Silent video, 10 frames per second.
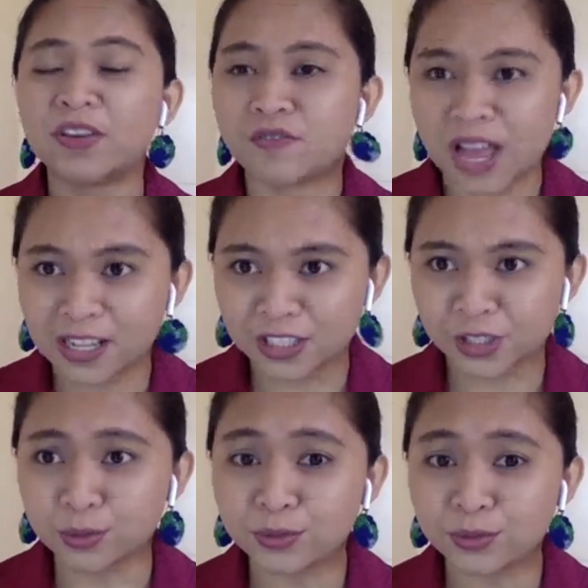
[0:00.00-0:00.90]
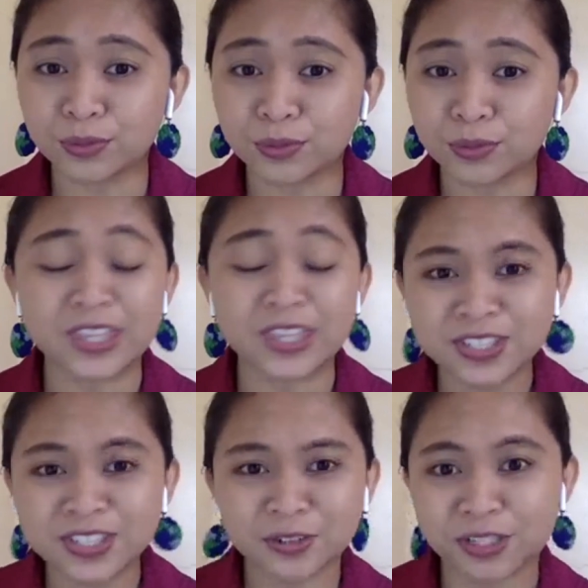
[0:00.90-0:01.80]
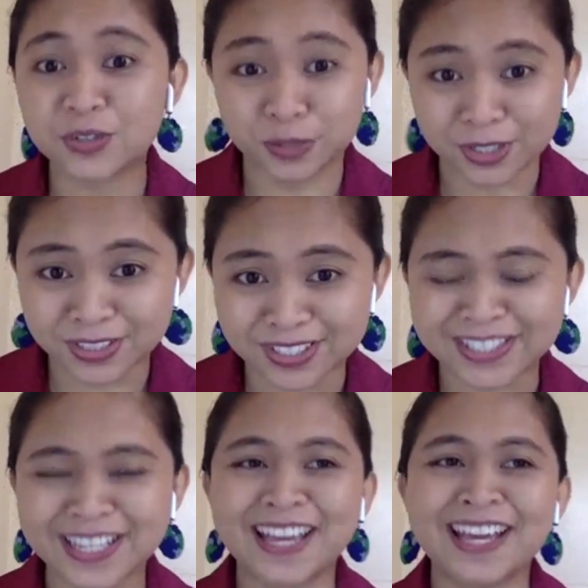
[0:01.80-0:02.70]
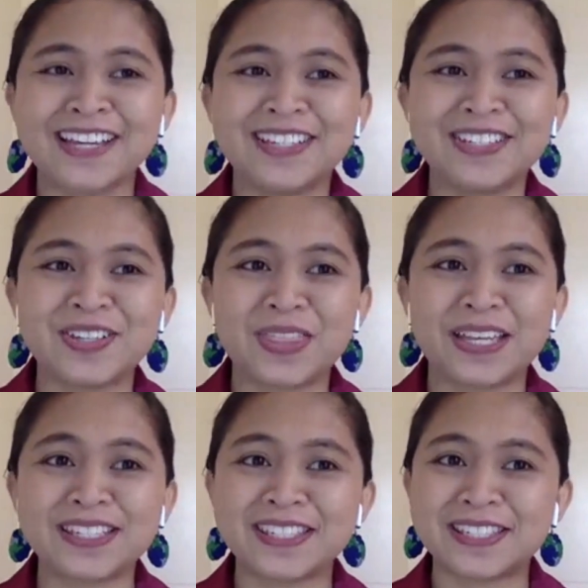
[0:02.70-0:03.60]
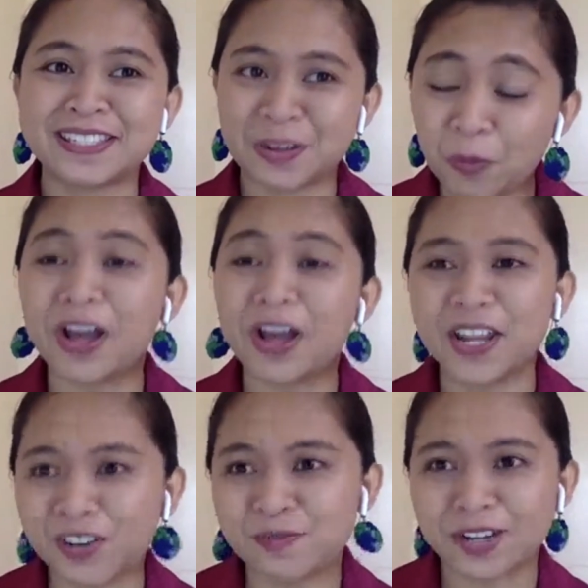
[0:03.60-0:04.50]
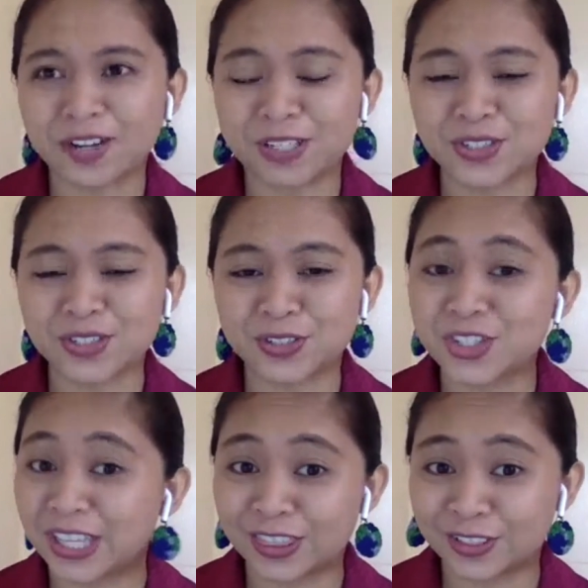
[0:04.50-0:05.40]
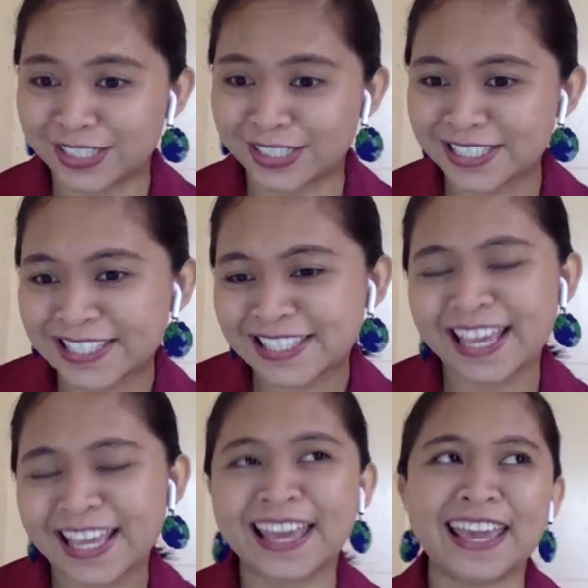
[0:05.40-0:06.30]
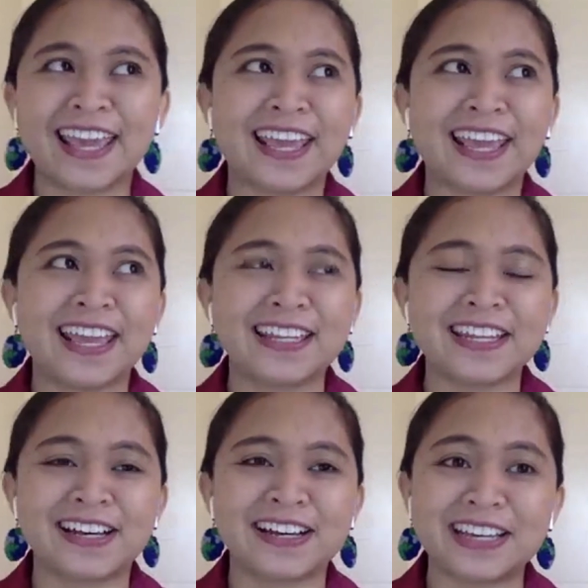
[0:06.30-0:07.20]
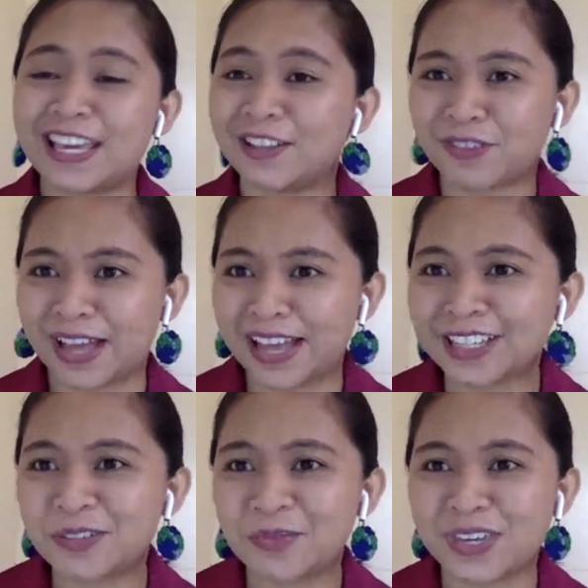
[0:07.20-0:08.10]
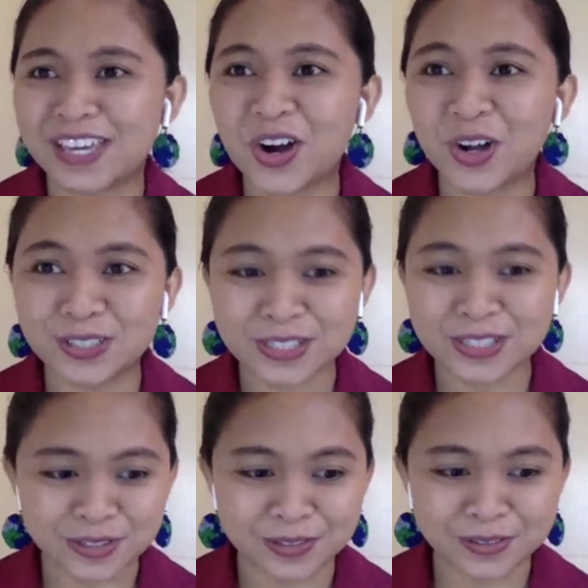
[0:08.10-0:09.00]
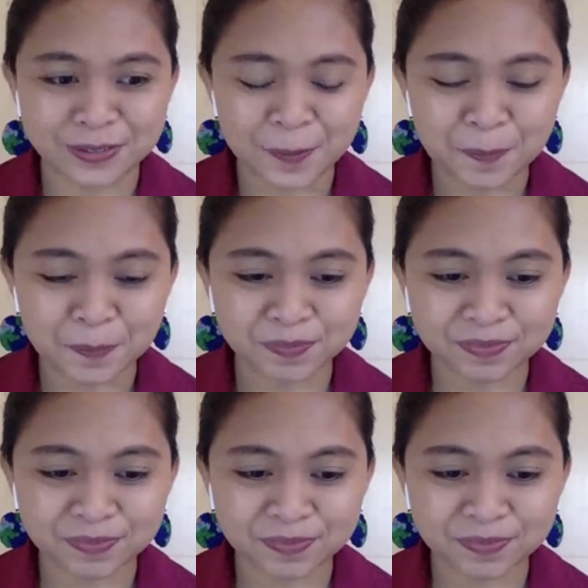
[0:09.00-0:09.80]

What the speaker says: giving value to these resources. So that's one of my research interests. And in fact, we also